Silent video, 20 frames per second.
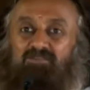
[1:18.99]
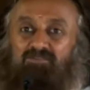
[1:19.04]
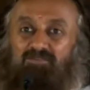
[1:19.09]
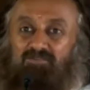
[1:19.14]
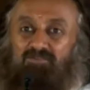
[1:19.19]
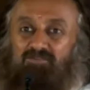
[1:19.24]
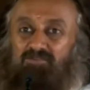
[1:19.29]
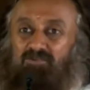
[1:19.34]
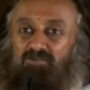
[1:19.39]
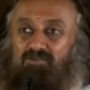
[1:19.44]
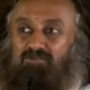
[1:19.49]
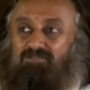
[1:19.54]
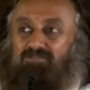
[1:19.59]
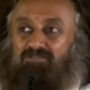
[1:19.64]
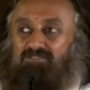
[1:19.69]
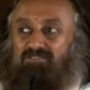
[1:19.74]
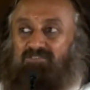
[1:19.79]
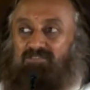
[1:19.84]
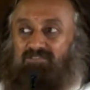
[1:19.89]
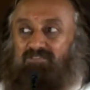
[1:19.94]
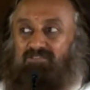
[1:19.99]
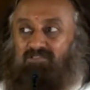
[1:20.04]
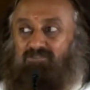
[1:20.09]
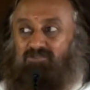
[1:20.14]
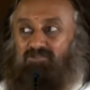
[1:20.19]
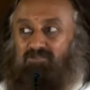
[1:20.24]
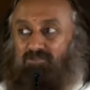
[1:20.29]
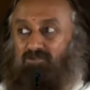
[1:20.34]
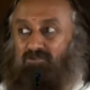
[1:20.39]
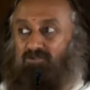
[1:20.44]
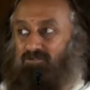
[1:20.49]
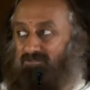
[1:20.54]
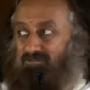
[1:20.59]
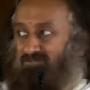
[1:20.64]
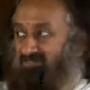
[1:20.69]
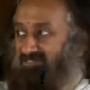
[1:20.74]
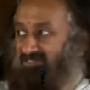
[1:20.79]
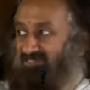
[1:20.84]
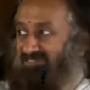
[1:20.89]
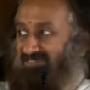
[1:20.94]
to those in the
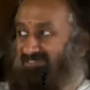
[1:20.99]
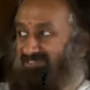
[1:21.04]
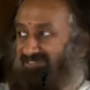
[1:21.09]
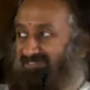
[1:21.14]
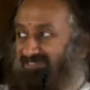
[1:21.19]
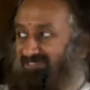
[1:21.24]
thrones.